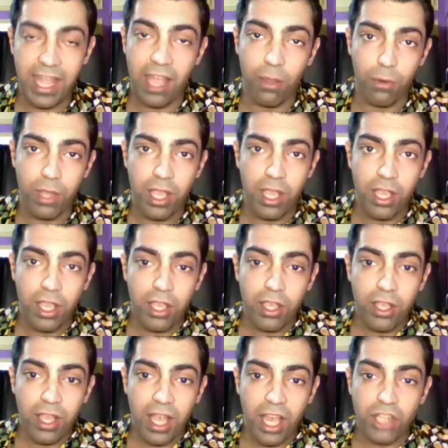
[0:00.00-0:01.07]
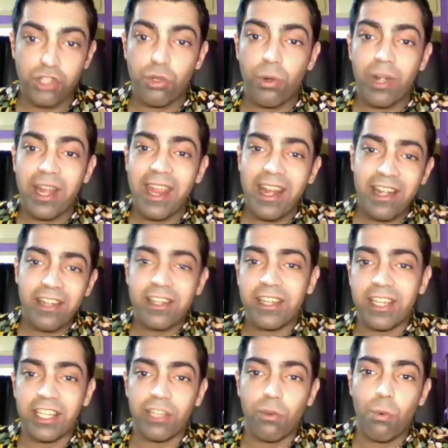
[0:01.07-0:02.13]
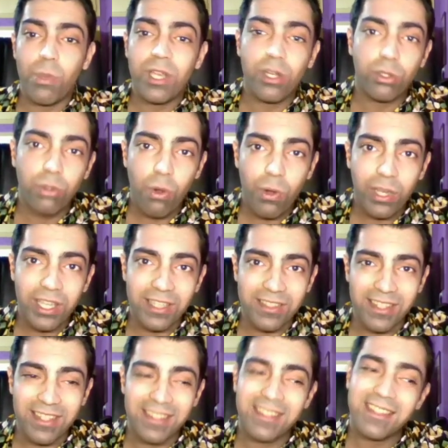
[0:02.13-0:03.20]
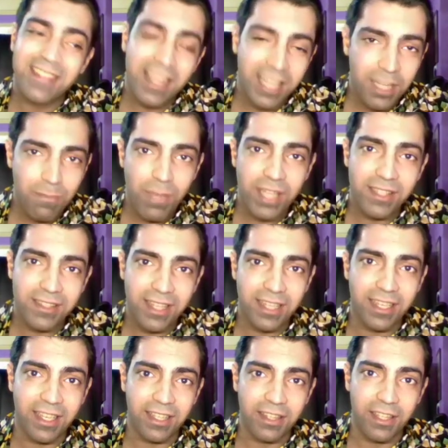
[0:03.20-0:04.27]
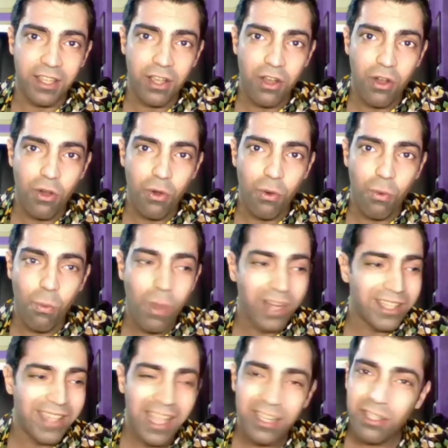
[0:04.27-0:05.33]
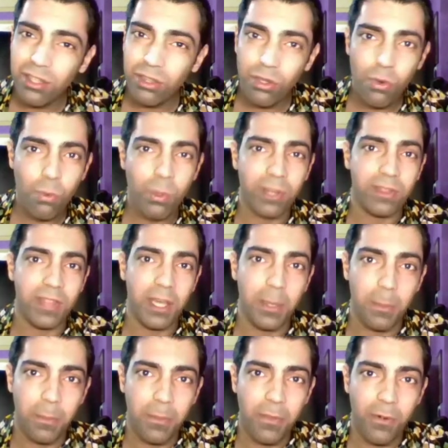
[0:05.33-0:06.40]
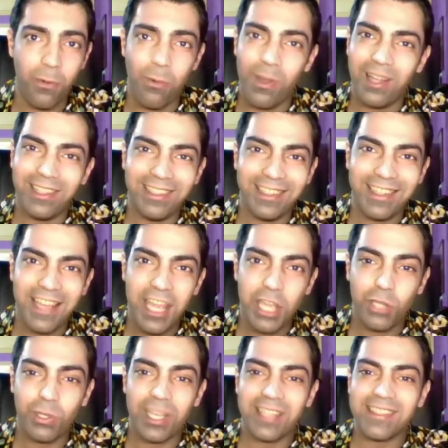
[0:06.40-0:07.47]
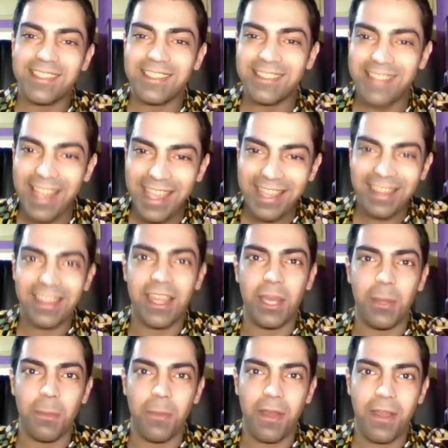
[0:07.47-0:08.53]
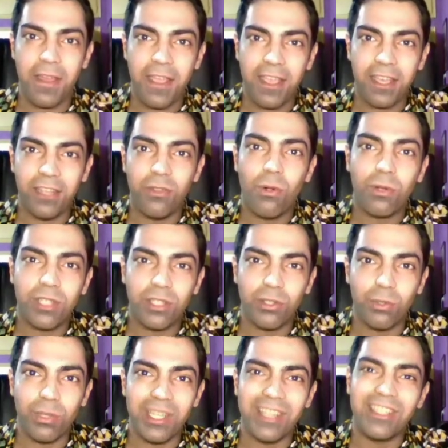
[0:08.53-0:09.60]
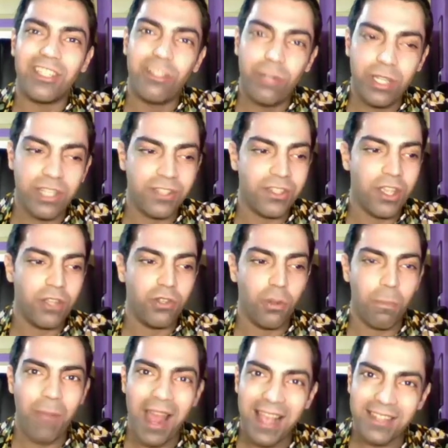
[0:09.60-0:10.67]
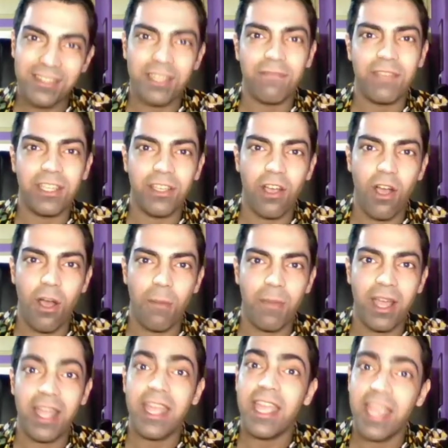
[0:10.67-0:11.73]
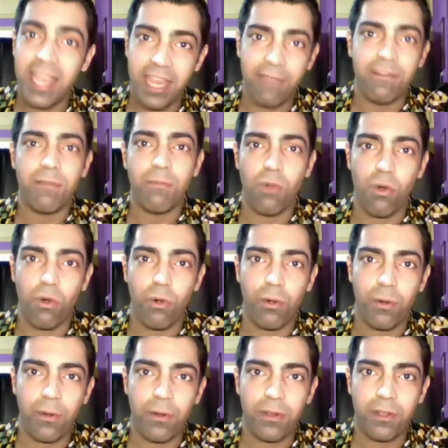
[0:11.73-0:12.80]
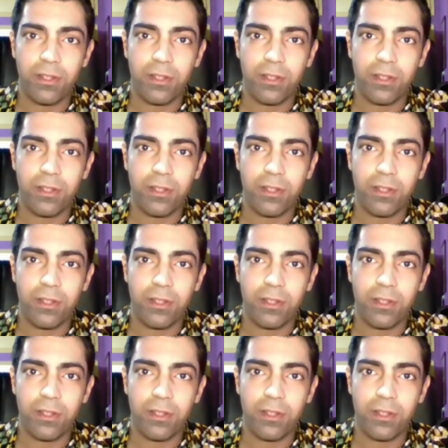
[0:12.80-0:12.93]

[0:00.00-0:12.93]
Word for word: Now, as you're earning WIGO tokens second by second, what can you do with them? Well, you can stake them in order to increase your passive income even more.